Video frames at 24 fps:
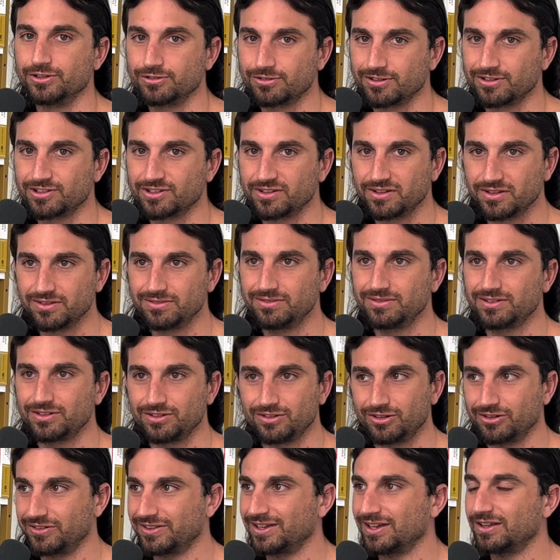interested. You
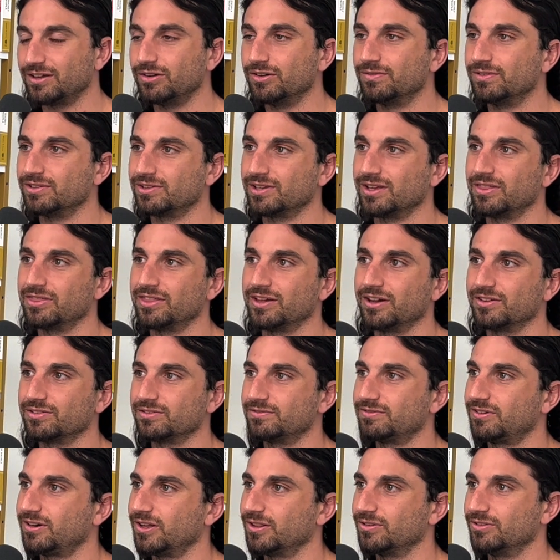already got over 10,000
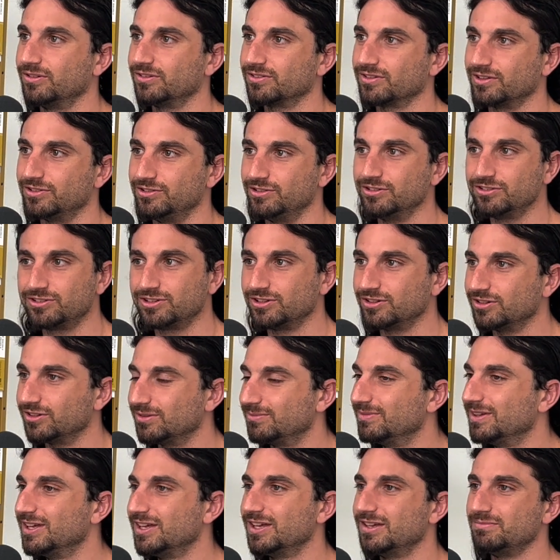followers on
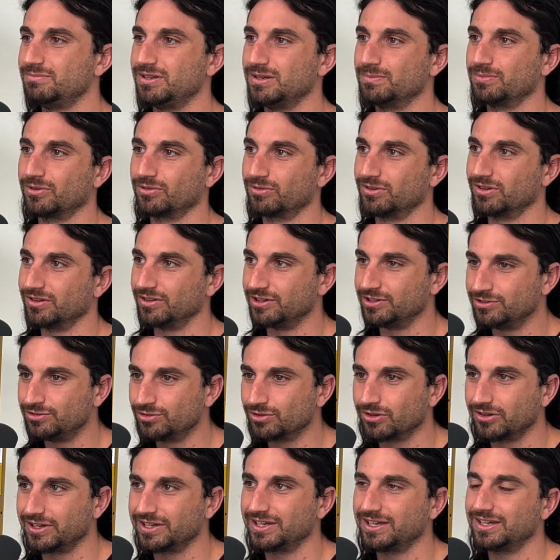YouTube. People are really
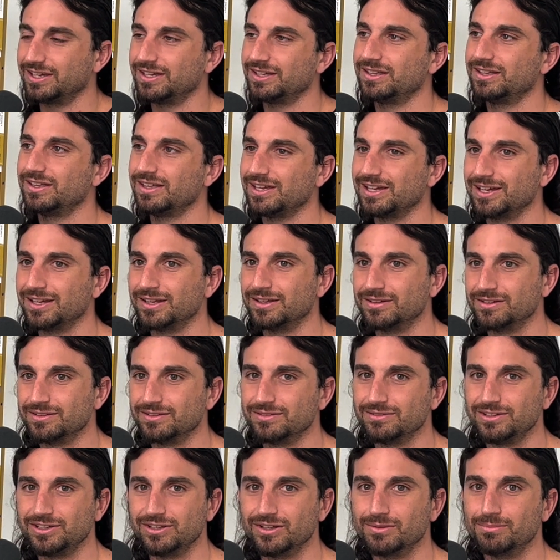enjoying it.
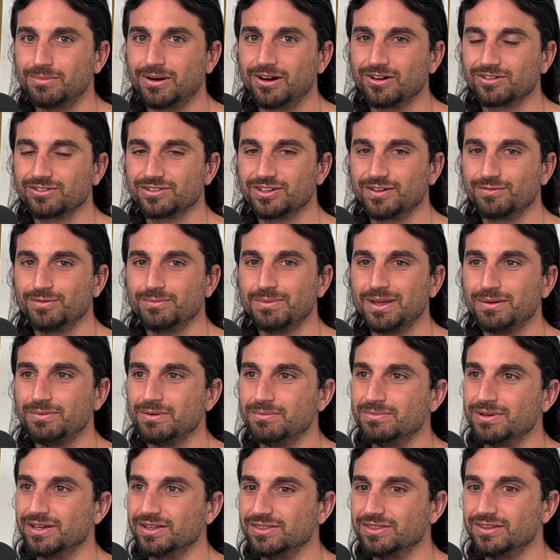And, you know, Mark's never maybe
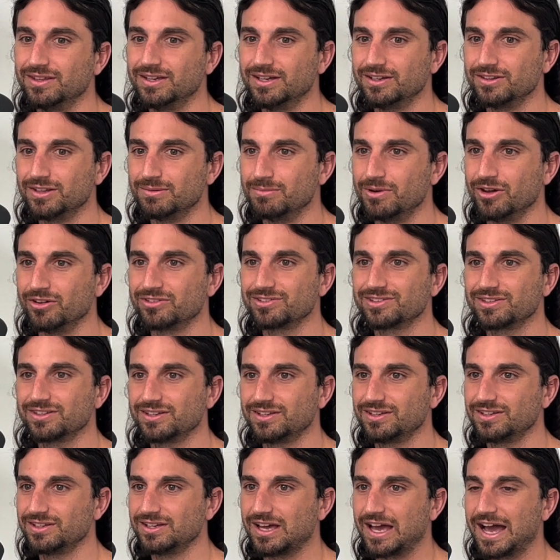been the most
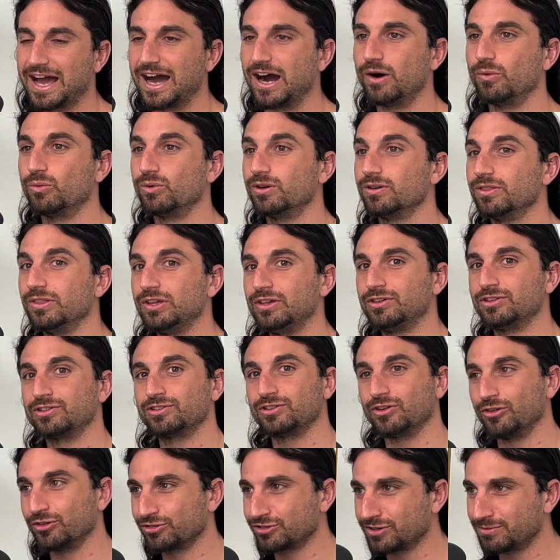outwardly
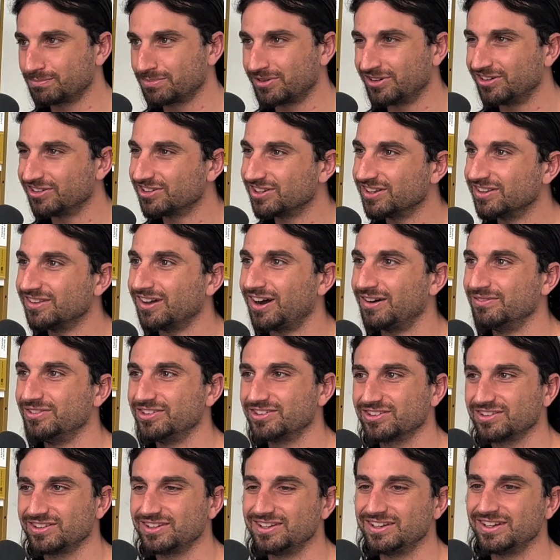social person.
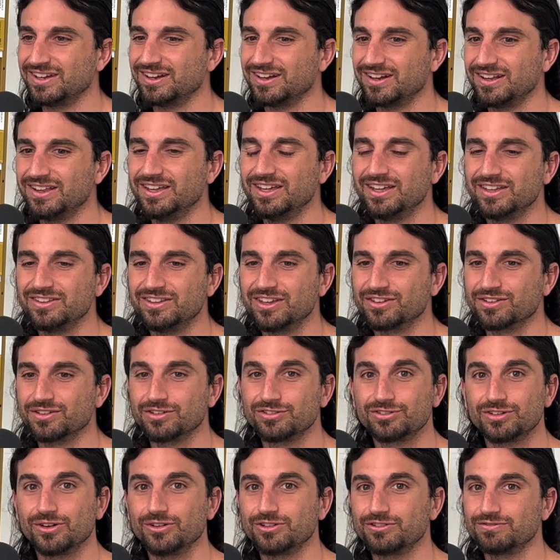Obviously, he uh, doesn't
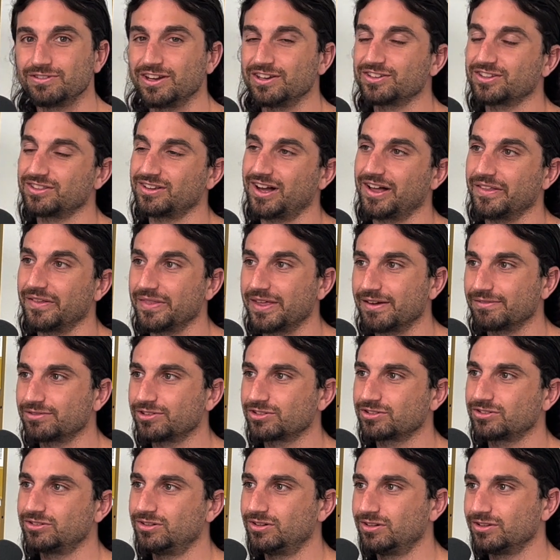show his face a lot on After
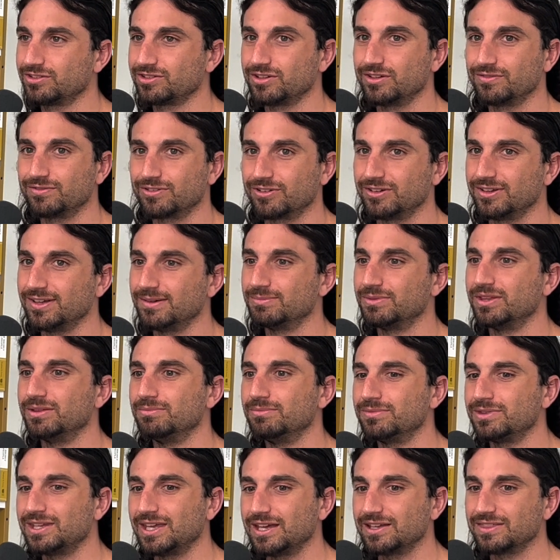Skool. So for him to
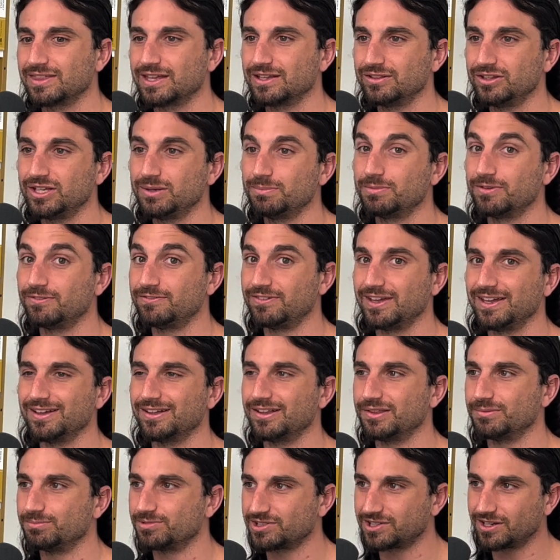take that leap of faith
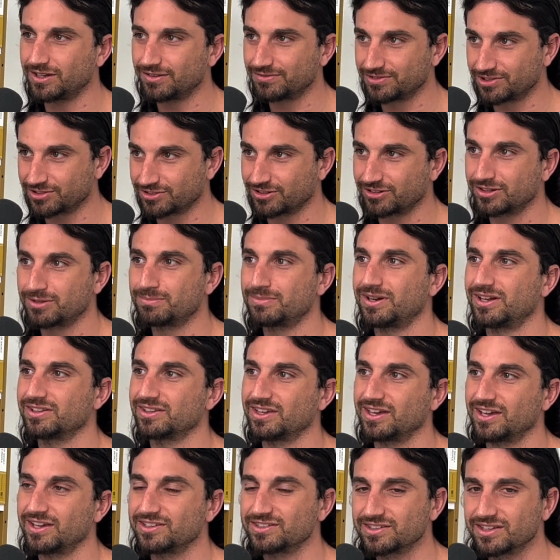on himself to start the
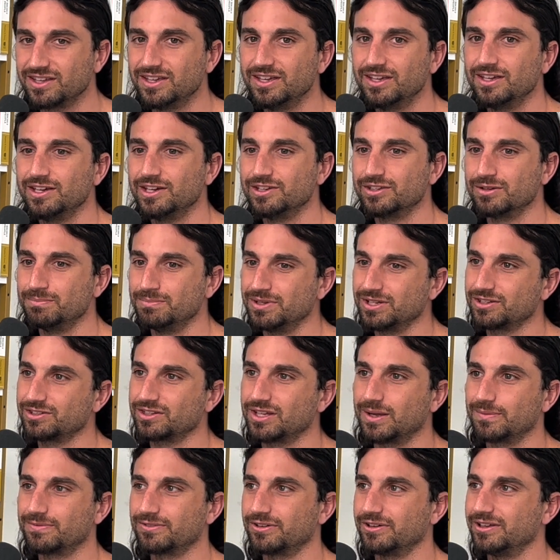podcast is a big
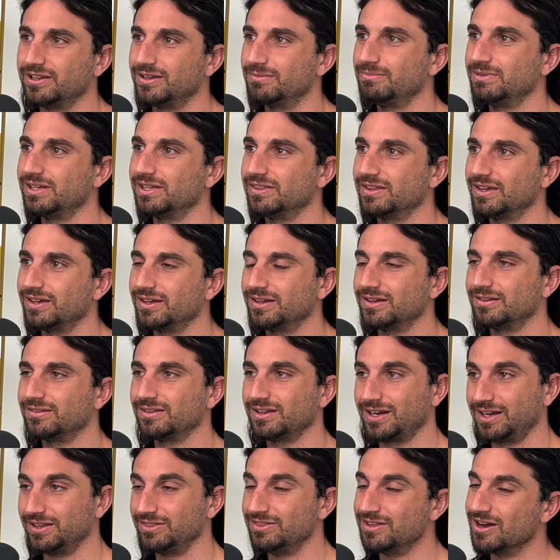step for him. And uh,
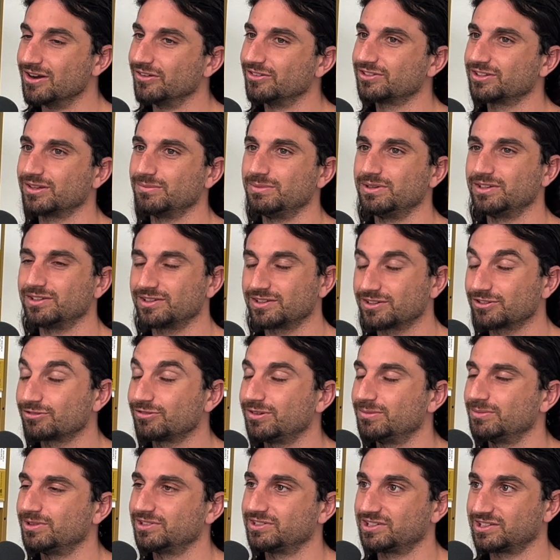I know it's going to be
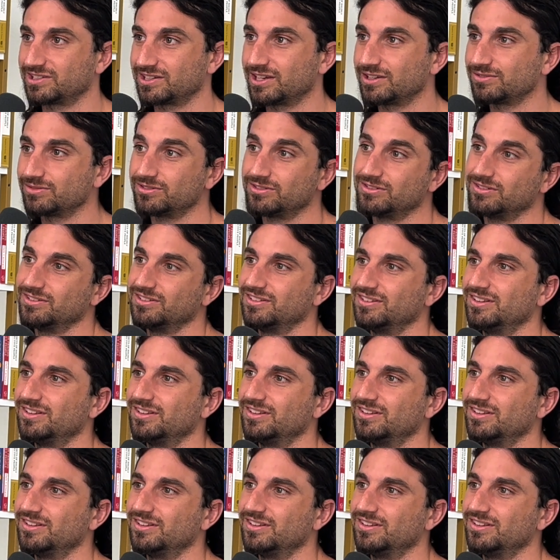extremely successful.